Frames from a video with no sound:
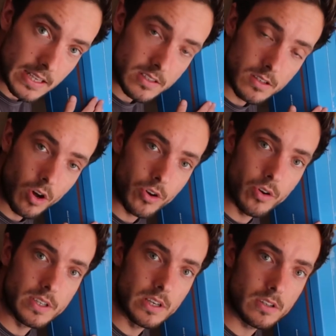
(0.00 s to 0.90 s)
It's not
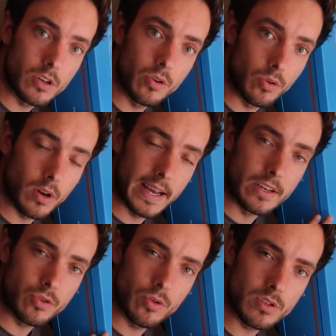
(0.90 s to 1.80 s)
noisy at all.
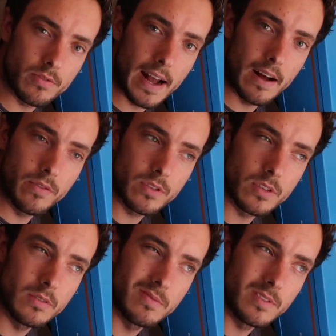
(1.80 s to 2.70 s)
It draws
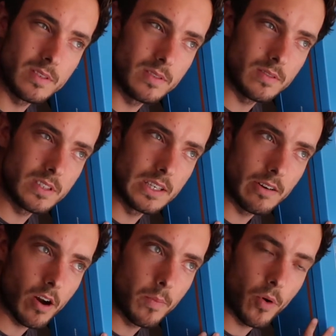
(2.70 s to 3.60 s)
around
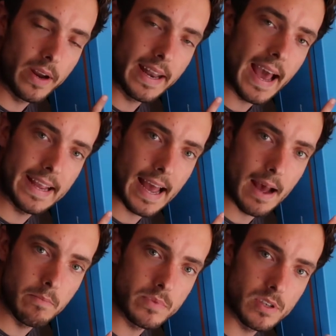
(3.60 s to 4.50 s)
0.8
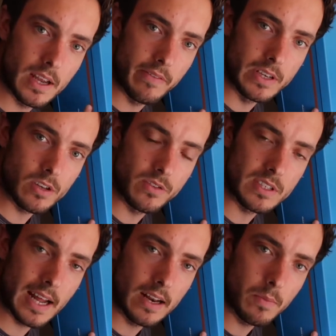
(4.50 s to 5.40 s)
amps if it's on
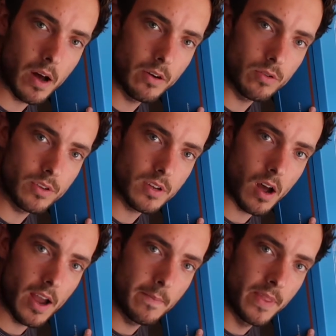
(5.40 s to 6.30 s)
standby all the
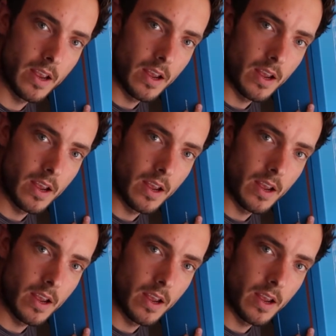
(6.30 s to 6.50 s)
time,